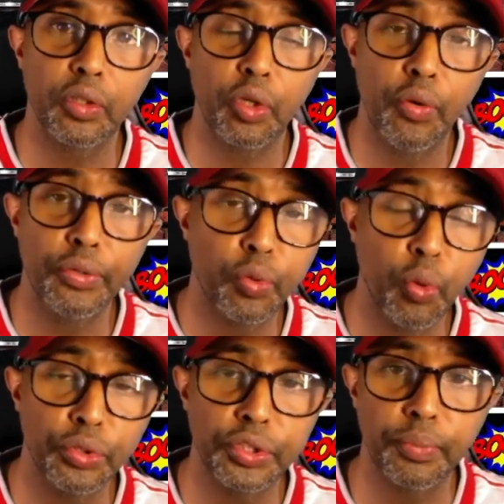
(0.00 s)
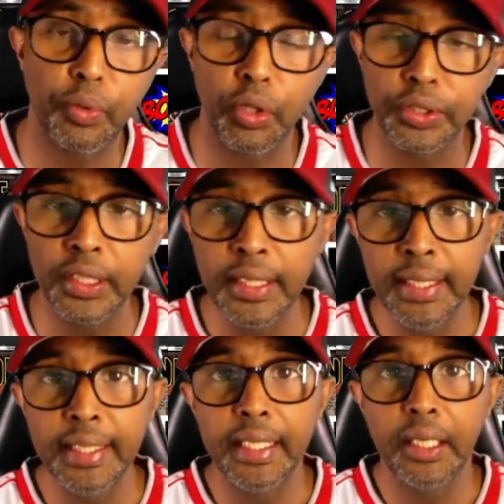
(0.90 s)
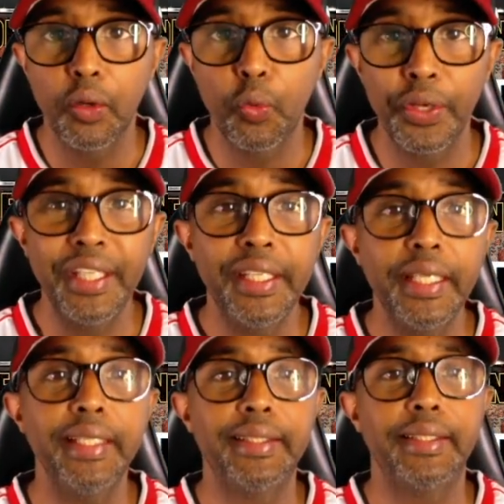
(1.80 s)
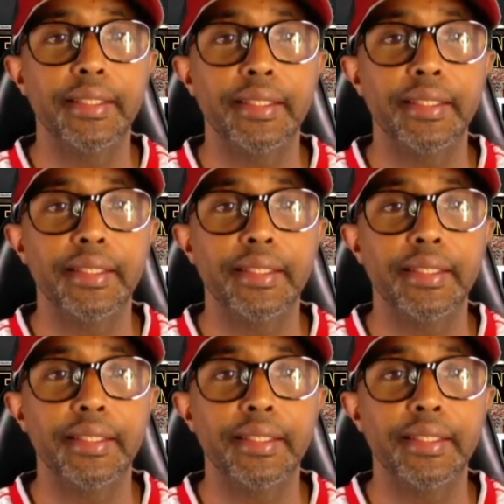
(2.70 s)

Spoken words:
going towards, because we need